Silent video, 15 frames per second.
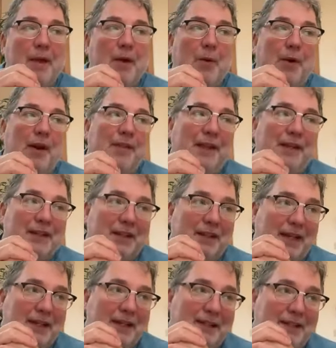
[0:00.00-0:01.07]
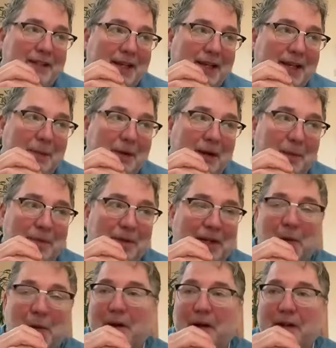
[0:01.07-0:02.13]
One of the things I like to say about, I'm
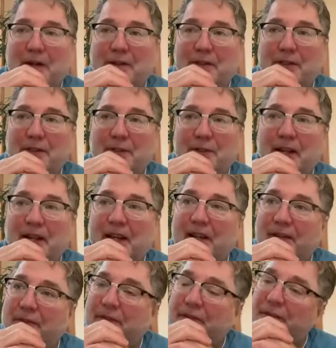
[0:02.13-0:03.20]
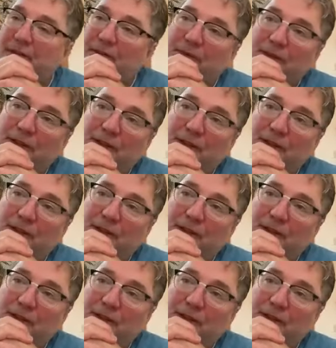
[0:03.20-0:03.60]
thinking about a student I had for,